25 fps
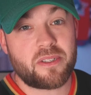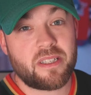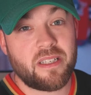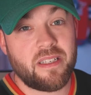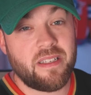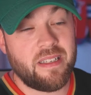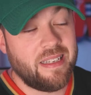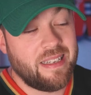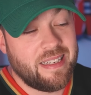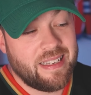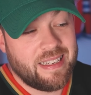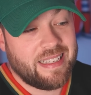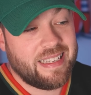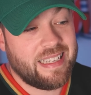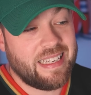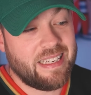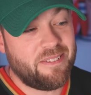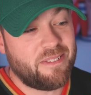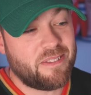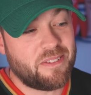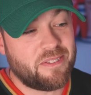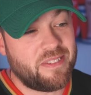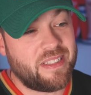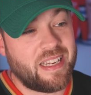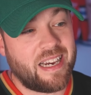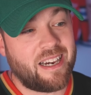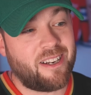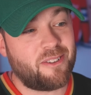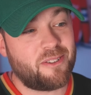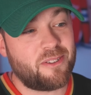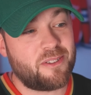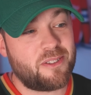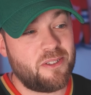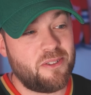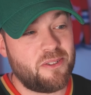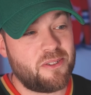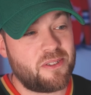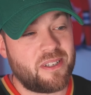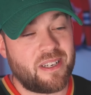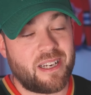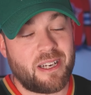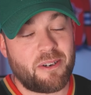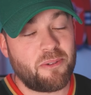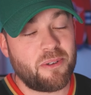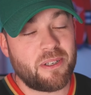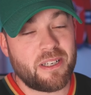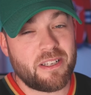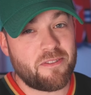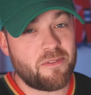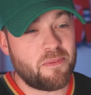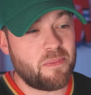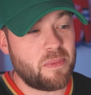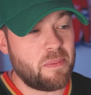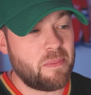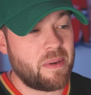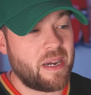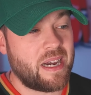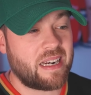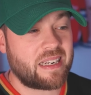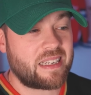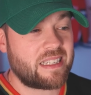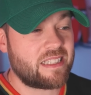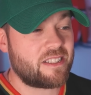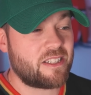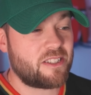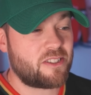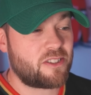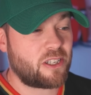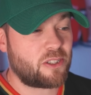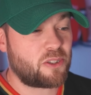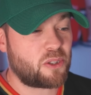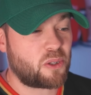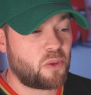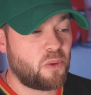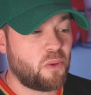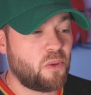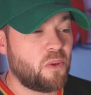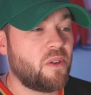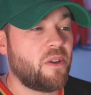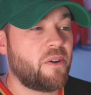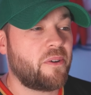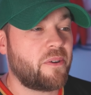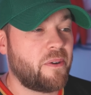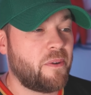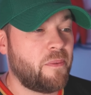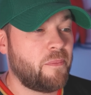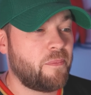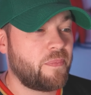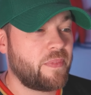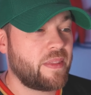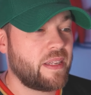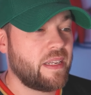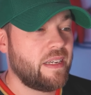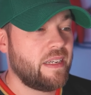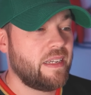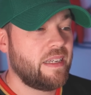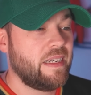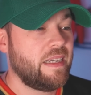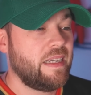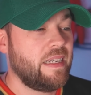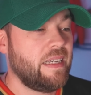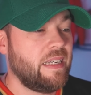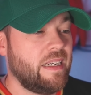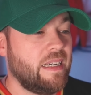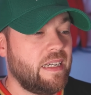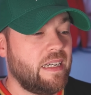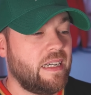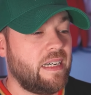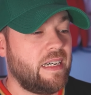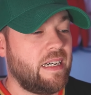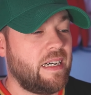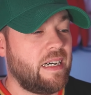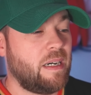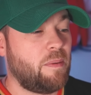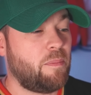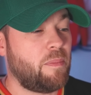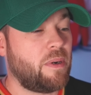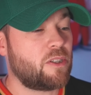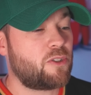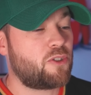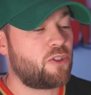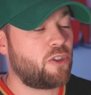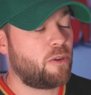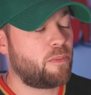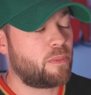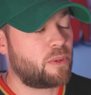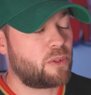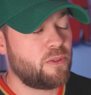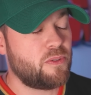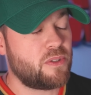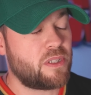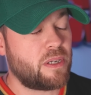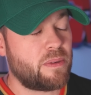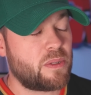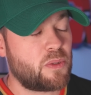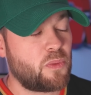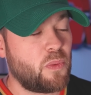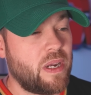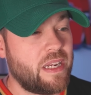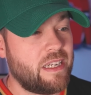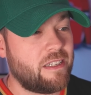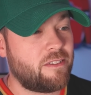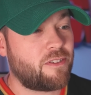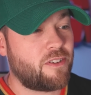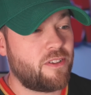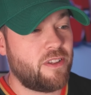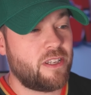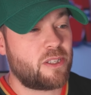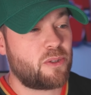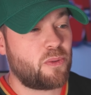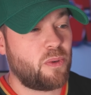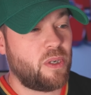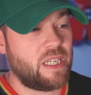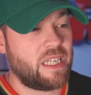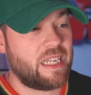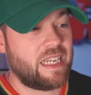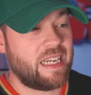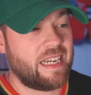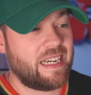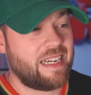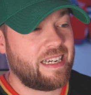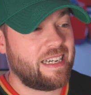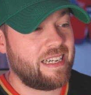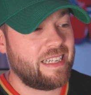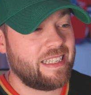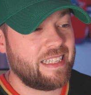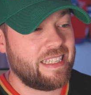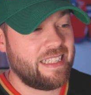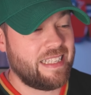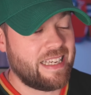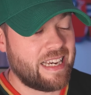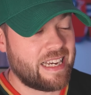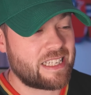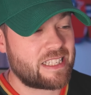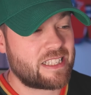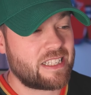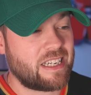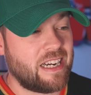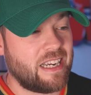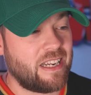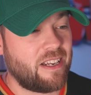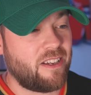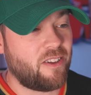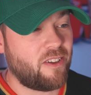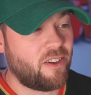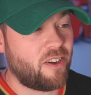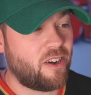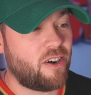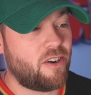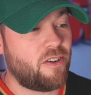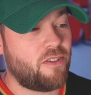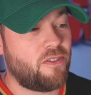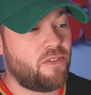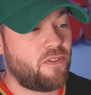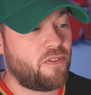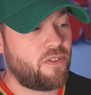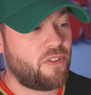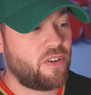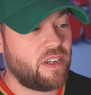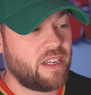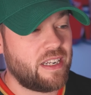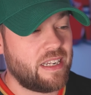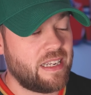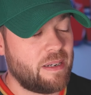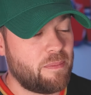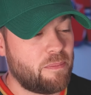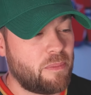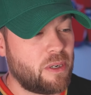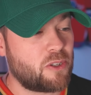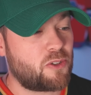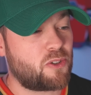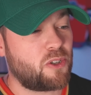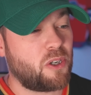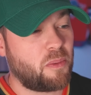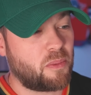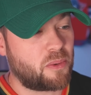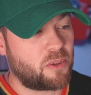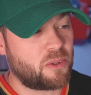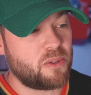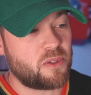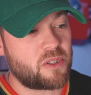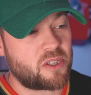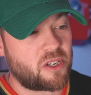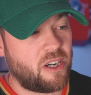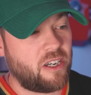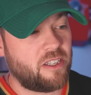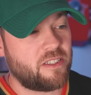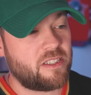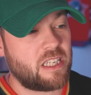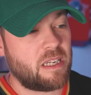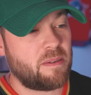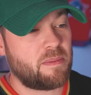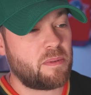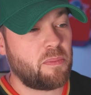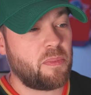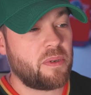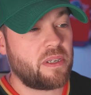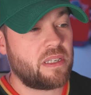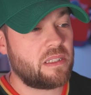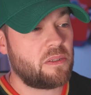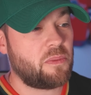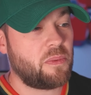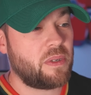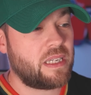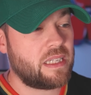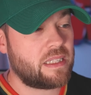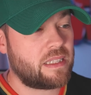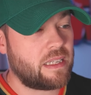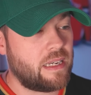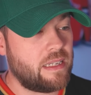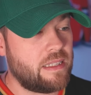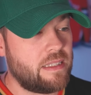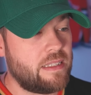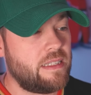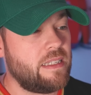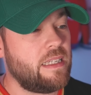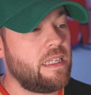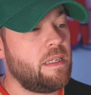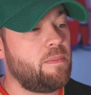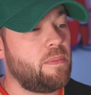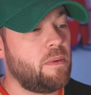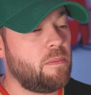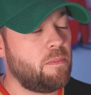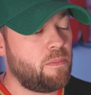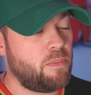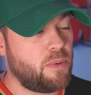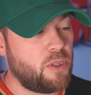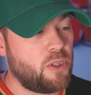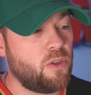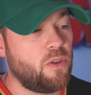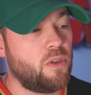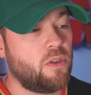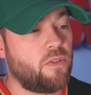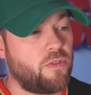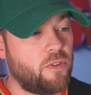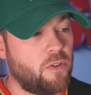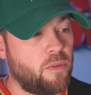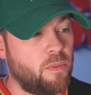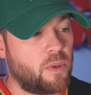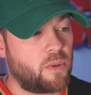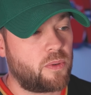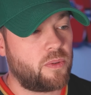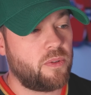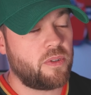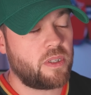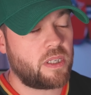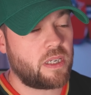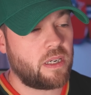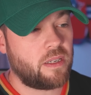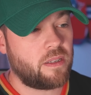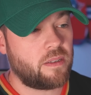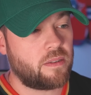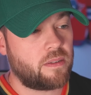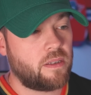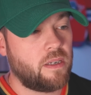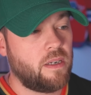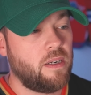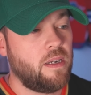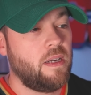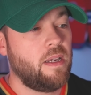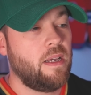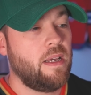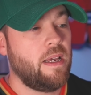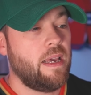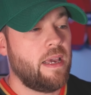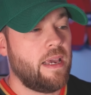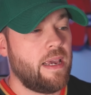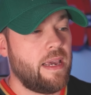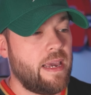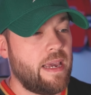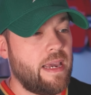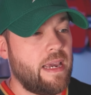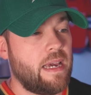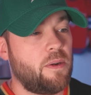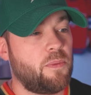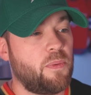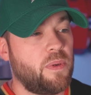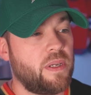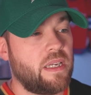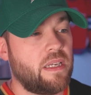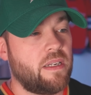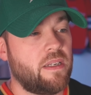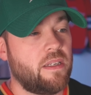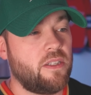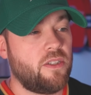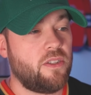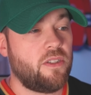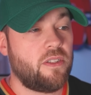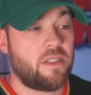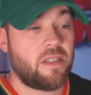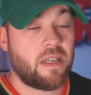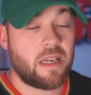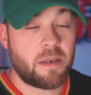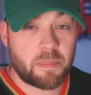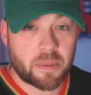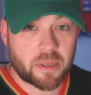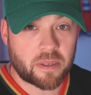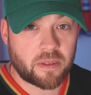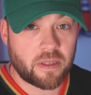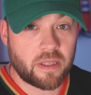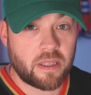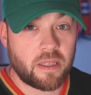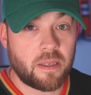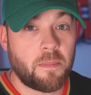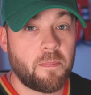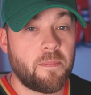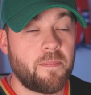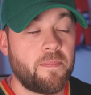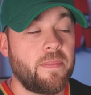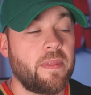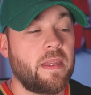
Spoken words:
see. Even if Dallas used it, I wouldn't even be mad because it's such a cool logo. Montreal Maroons, I was waiting for this one. Yes, I love Montreal Maroons concepts because we get that deep, beautiful maroon color, and we get it typically